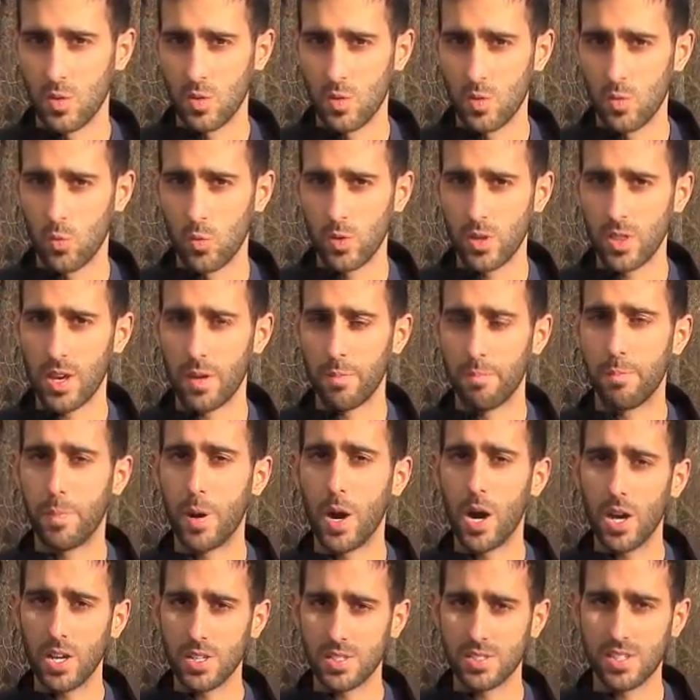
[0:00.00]
with a
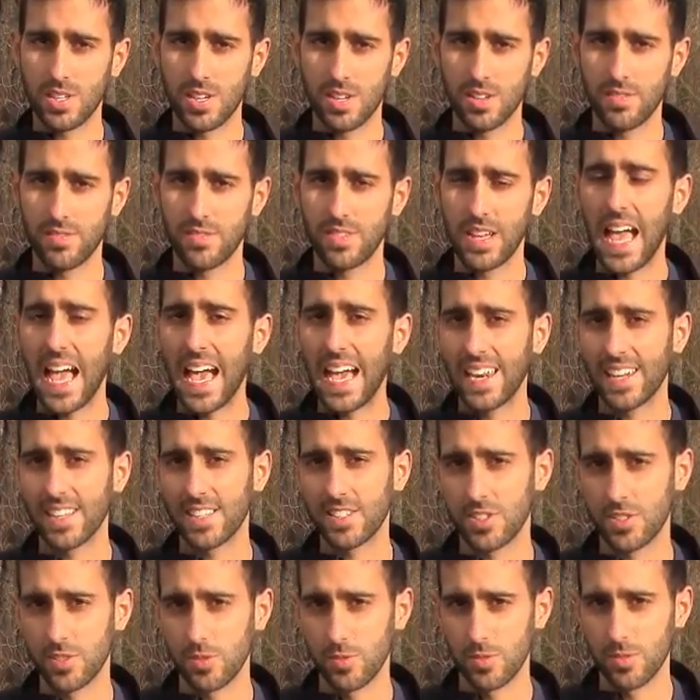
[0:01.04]
positive
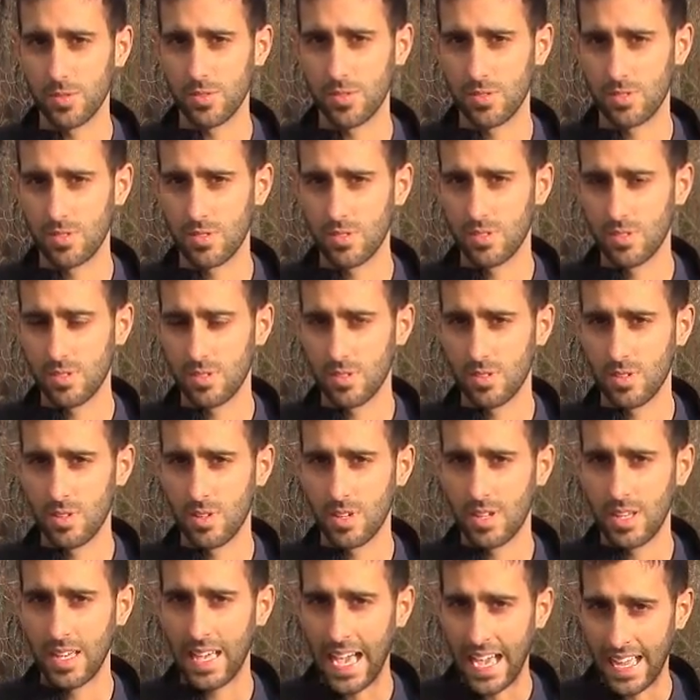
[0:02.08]
attitude
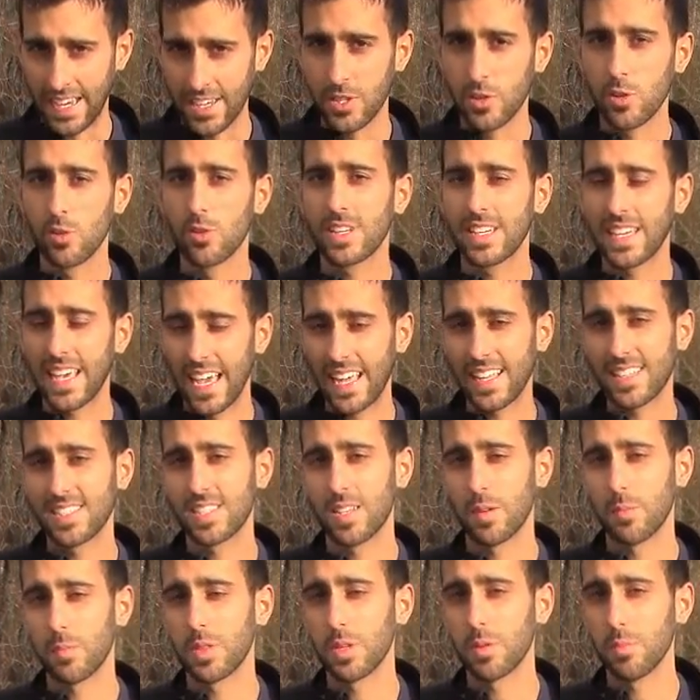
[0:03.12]
and you'll get
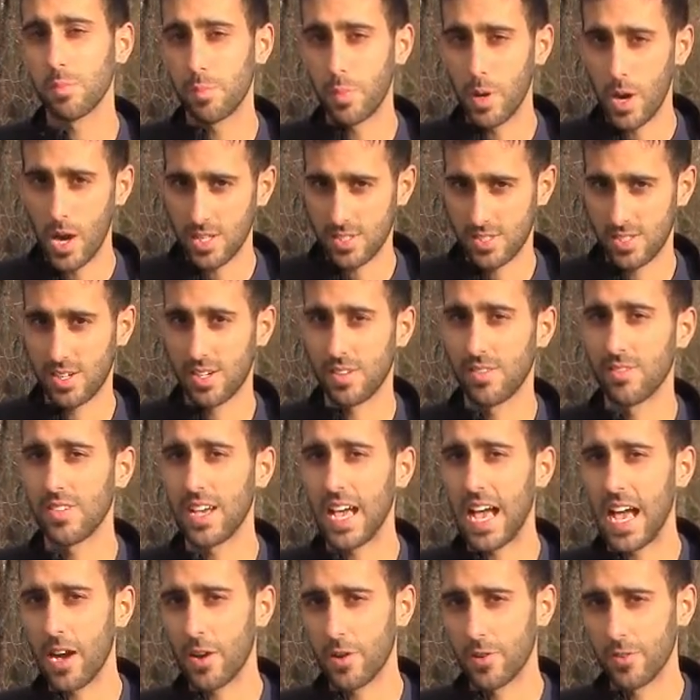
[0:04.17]
something positive
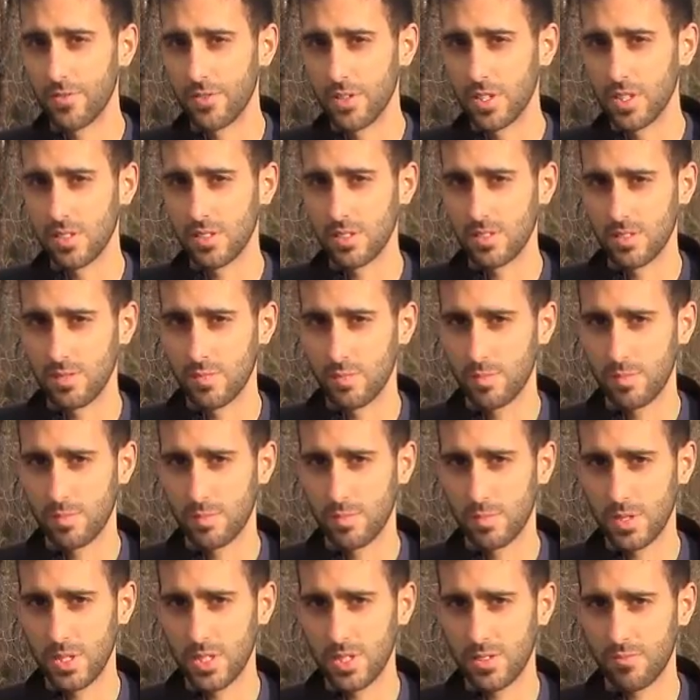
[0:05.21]
out of it.
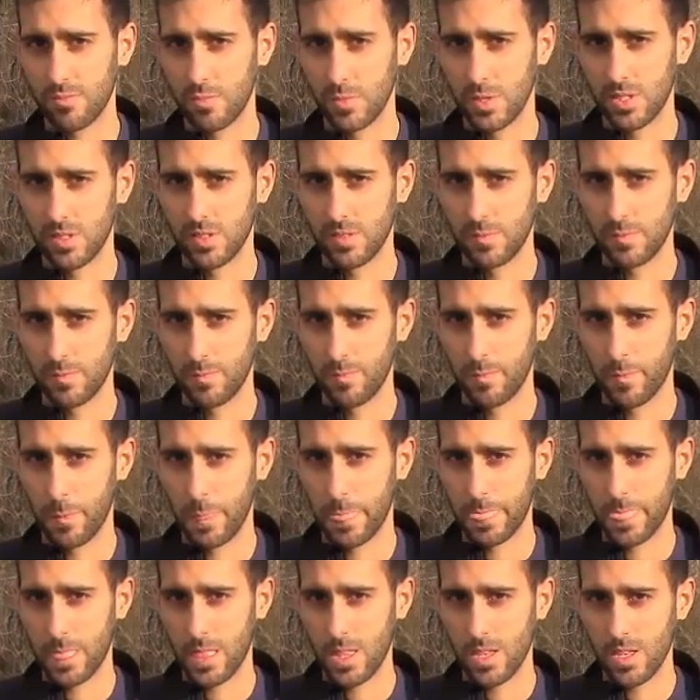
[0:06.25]
Believe me.
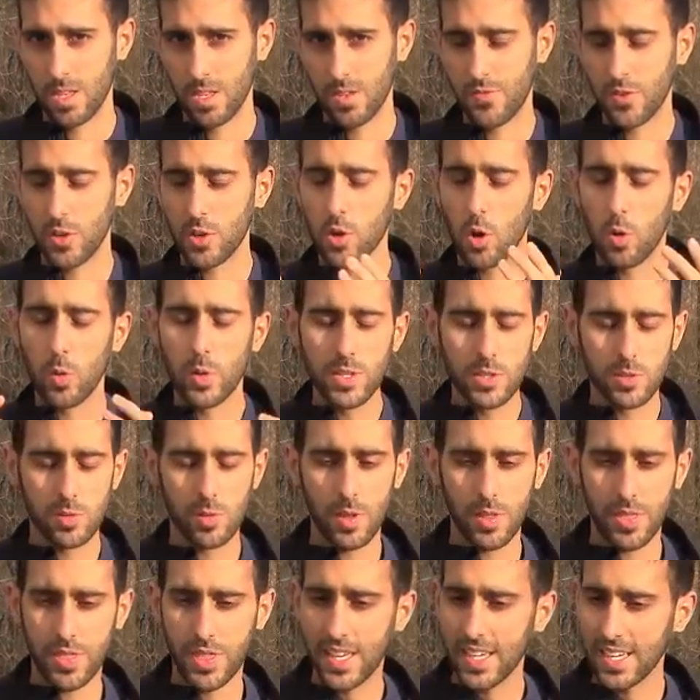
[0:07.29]
If you go into
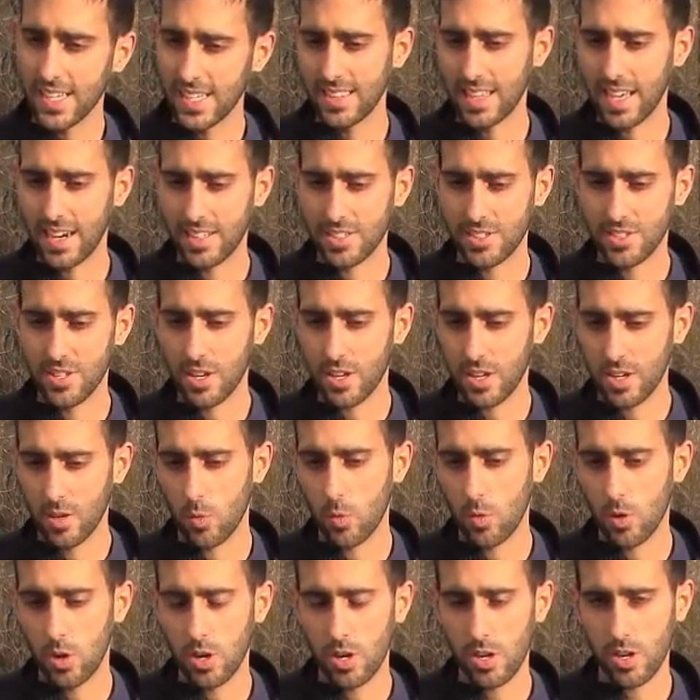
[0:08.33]
it thinking that it's not going to
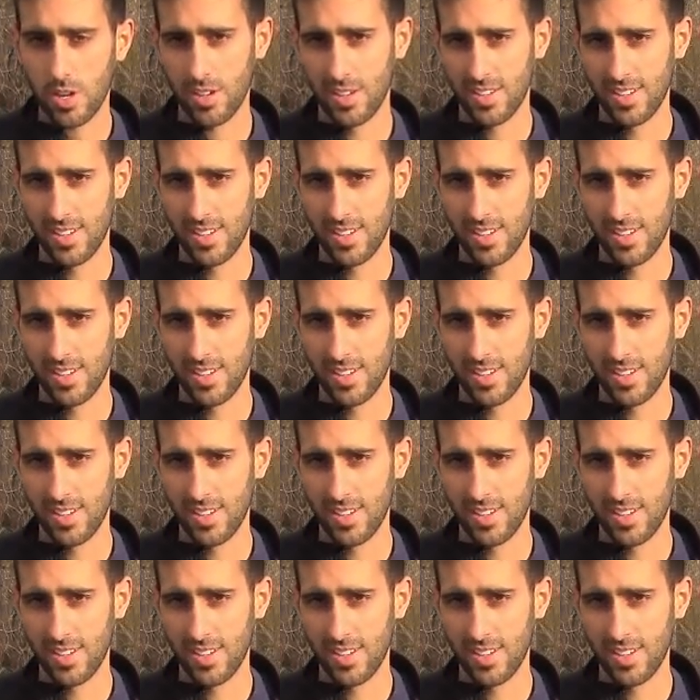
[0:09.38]
work,